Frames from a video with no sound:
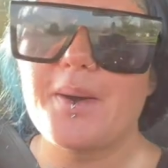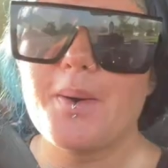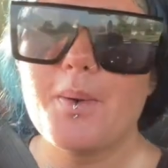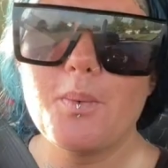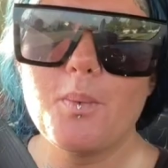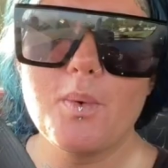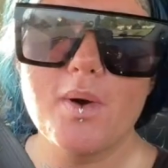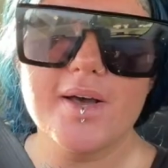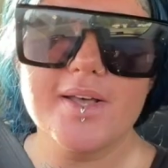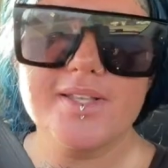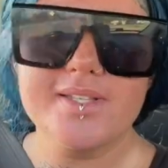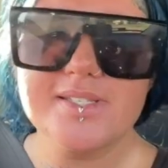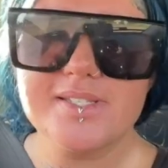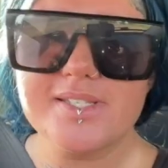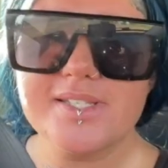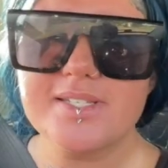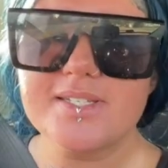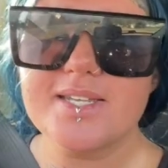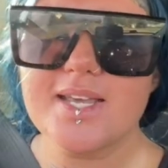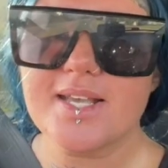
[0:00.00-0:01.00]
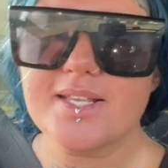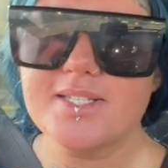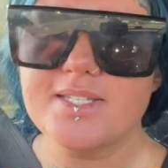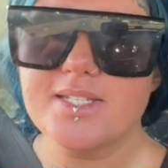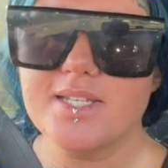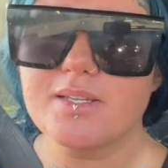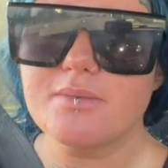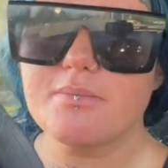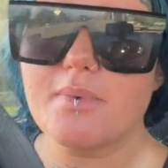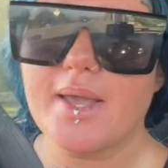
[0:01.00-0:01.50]
was
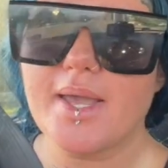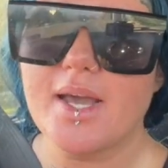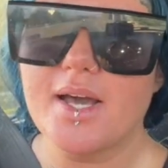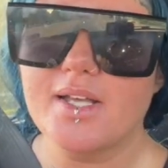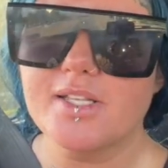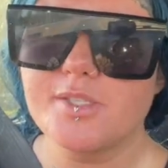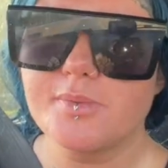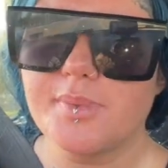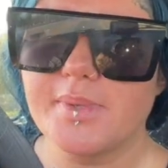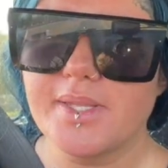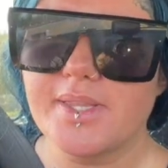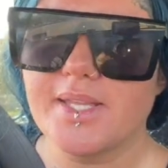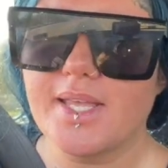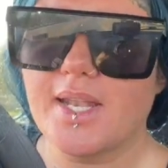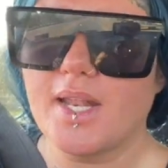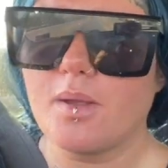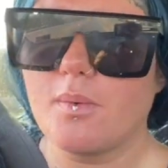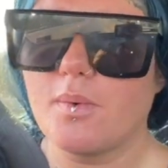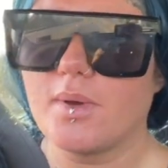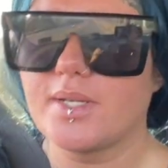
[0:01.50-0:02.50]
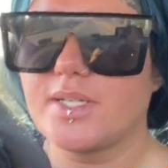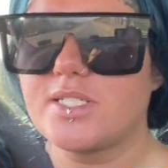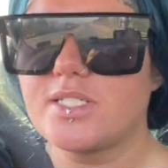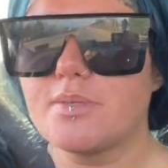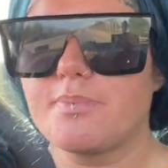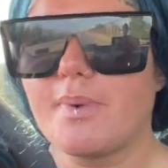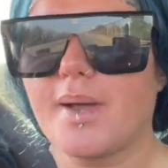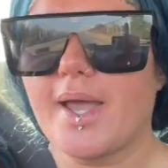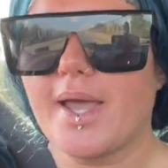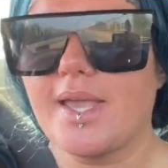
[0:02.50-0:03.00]
texting my husband that I wanted to
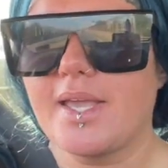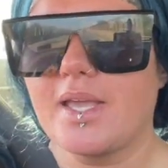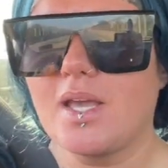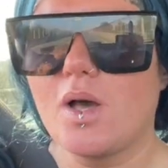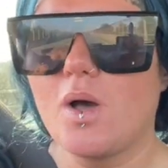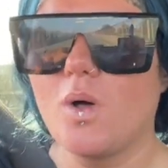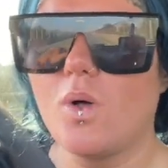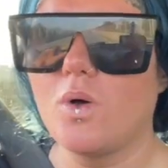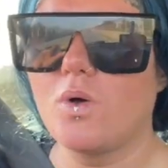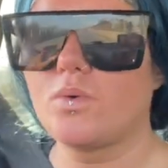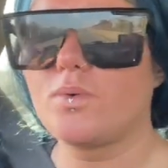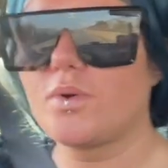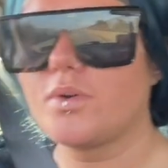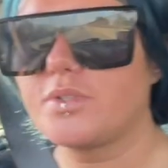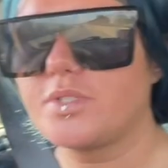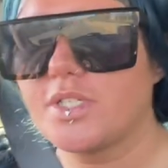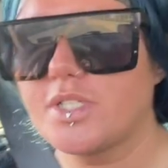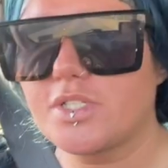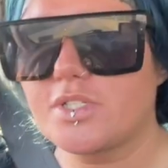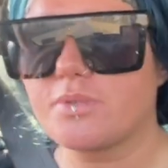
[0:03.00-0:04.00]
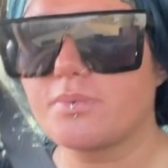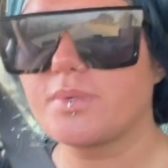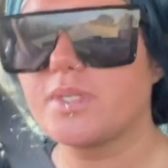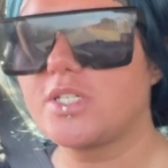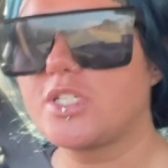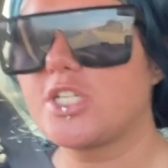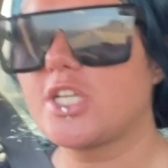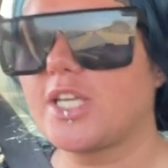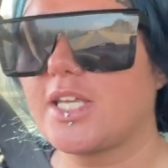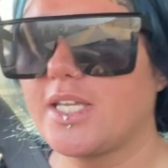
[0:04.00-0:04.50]
buy a whole rotisserie
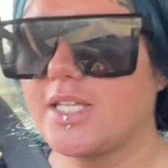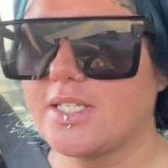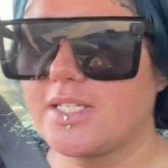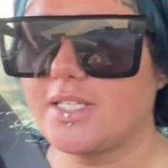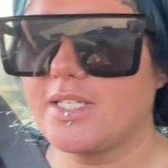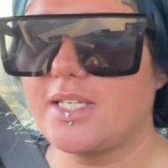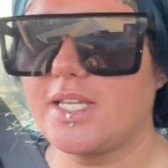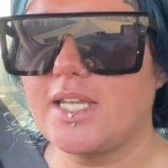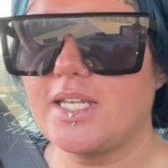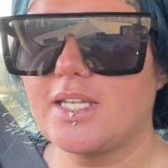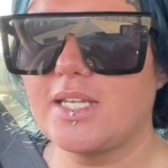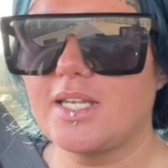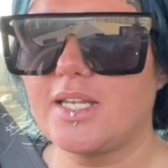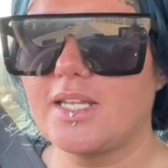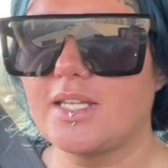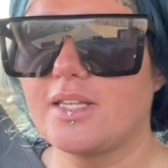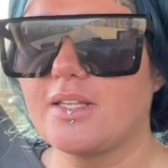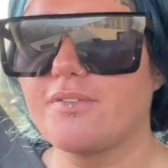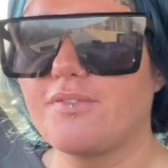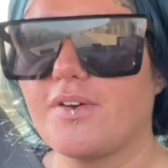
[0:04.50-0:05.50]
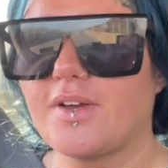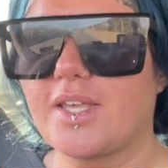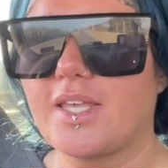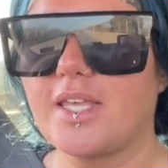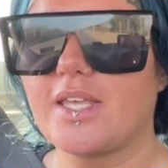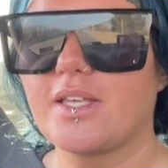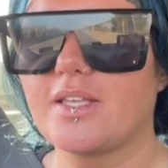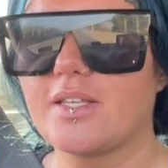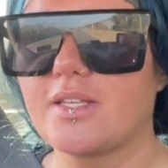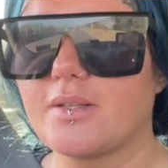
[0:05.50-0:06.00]
chicken and eat it in the
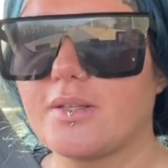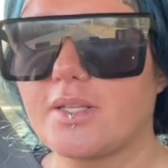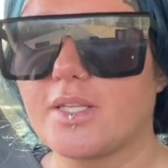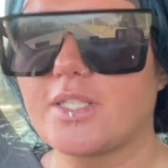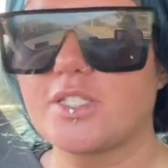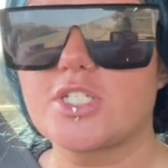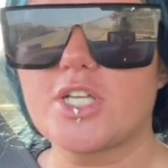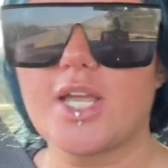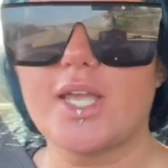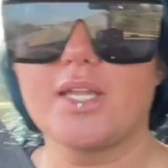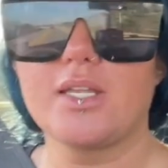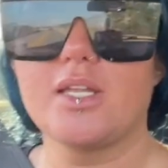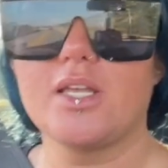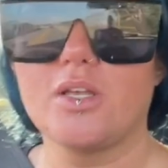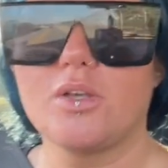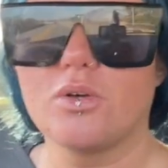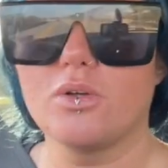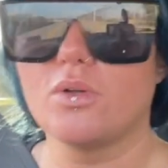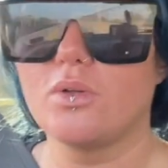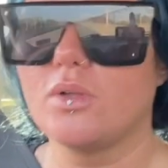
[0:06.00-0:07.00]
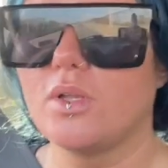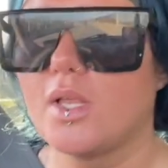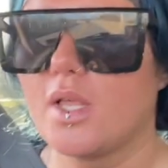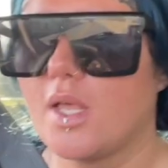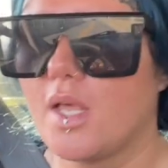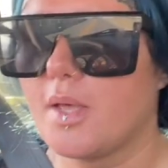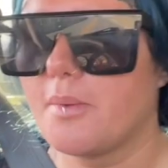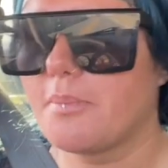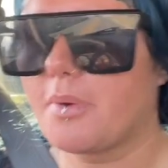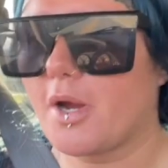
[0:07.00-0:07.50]
fucking Giant Eagle
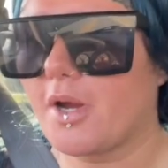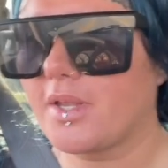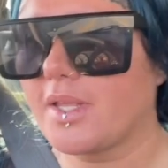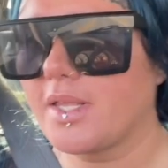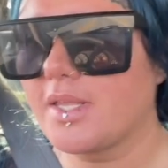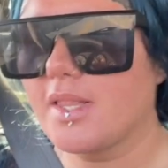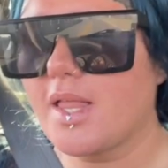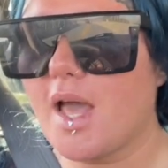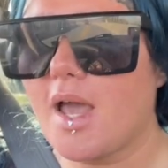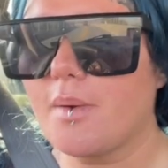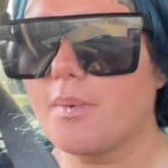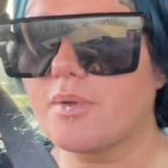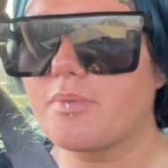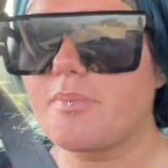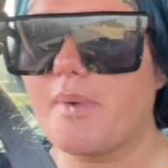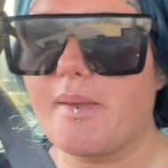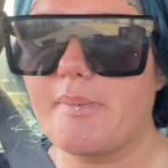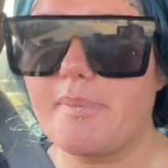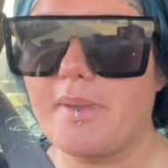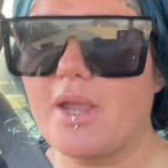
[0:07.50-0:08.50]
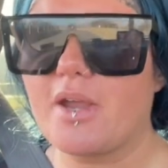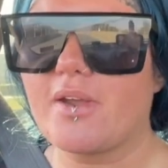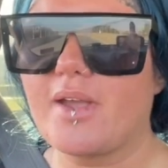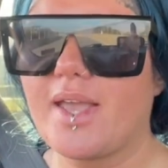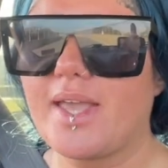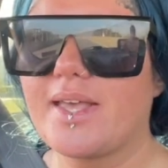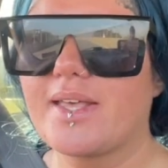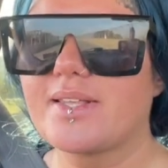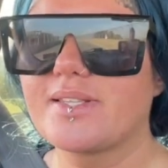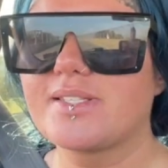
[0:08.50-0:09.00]
parking lot with my bare
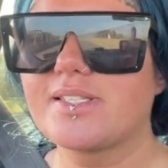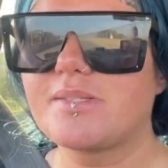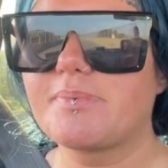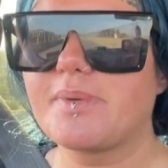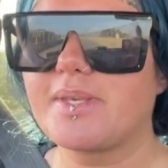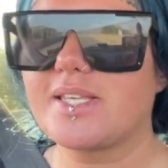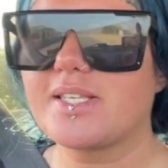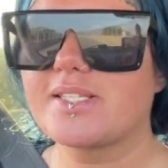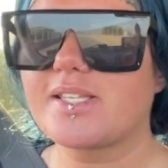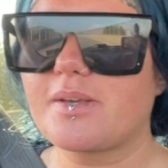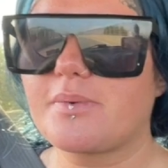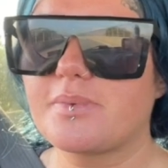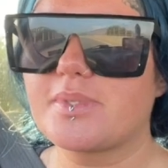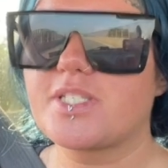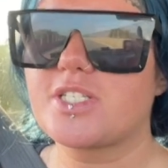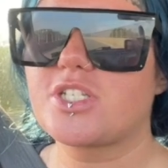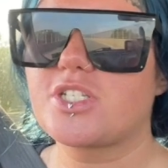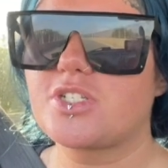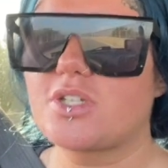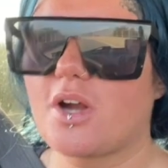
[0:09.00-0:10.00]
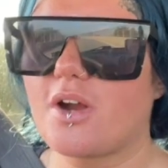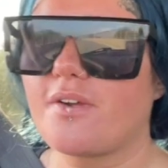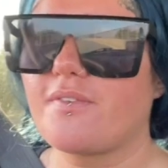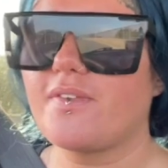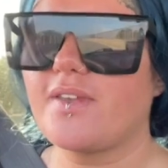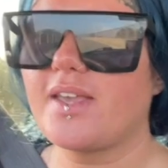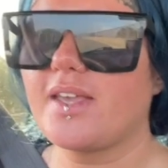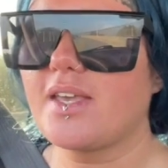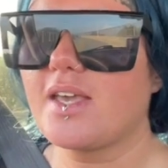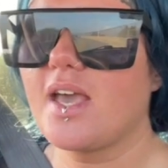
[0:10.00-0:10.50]
hands because I was
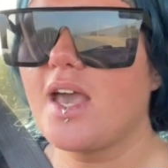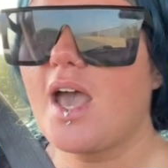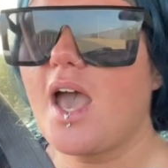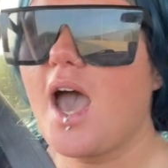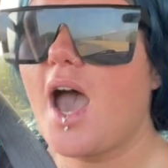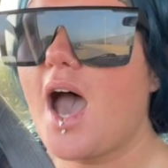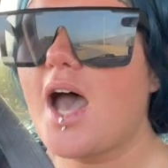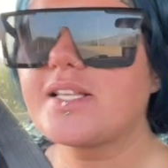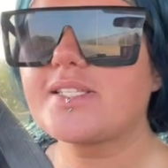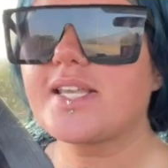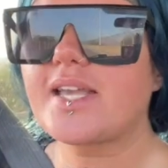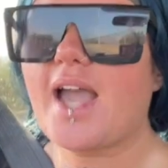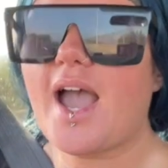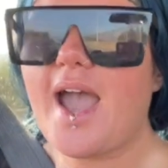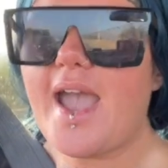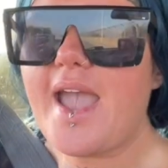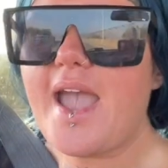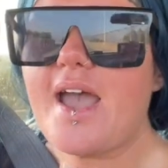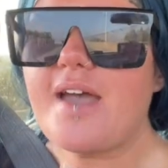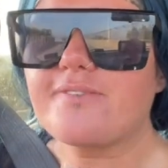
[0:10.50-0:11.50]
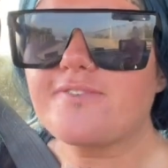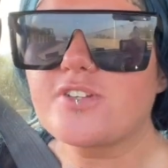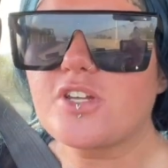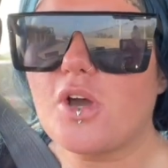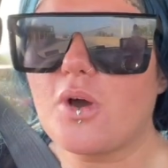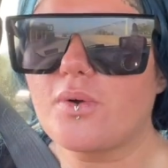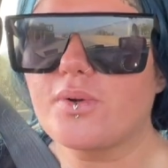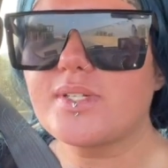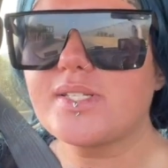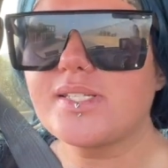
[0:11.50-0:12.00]
starving. I was like, I have to
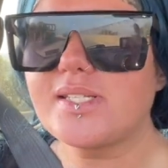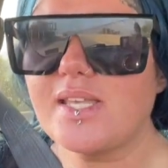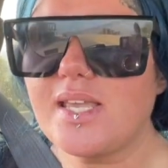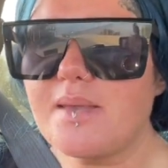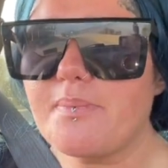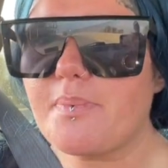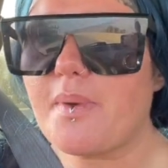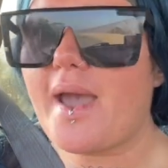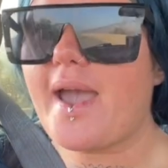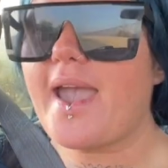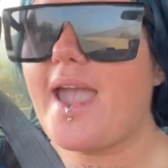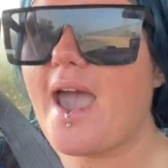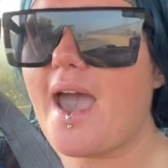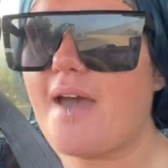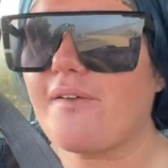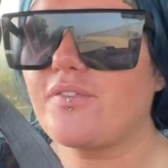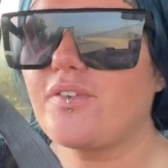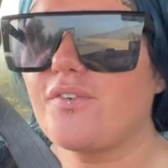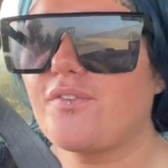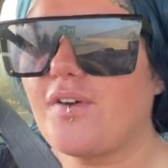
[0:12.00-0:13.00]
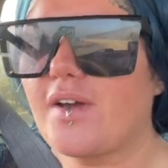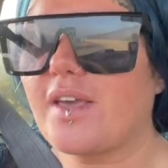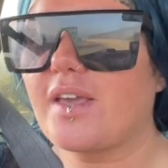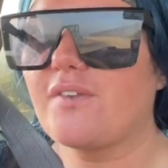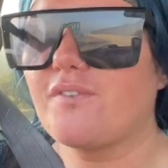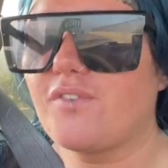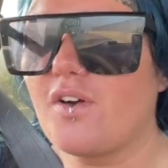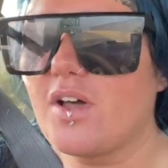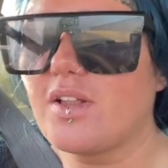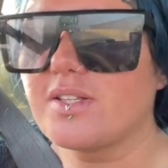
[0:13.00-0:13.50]
go to sleep. I have to
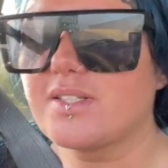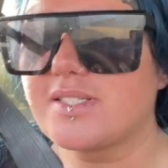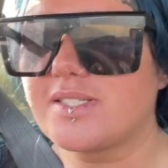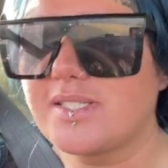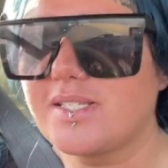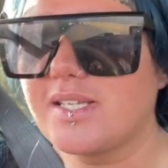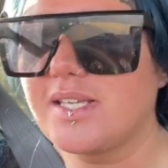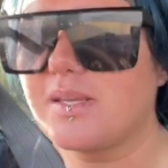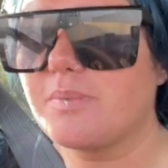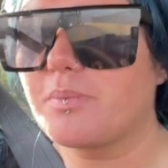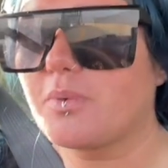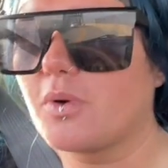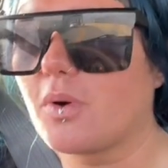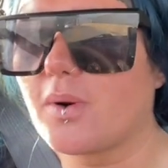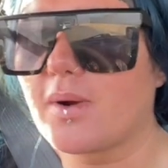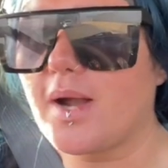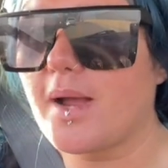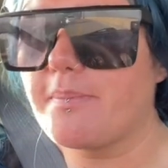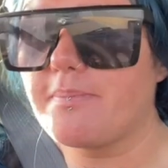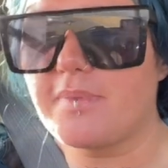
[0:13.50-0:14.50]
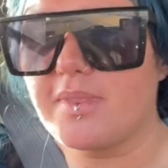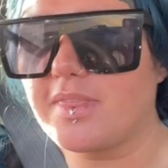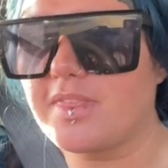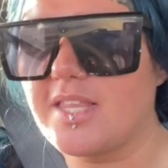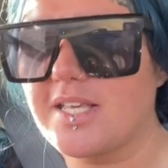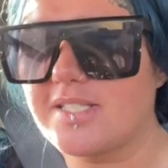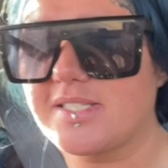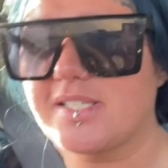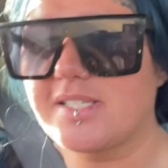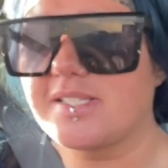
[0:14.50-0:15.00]
fucking fall asleep or I'm,
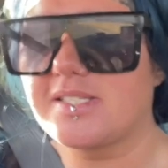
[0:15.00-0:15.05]
this is,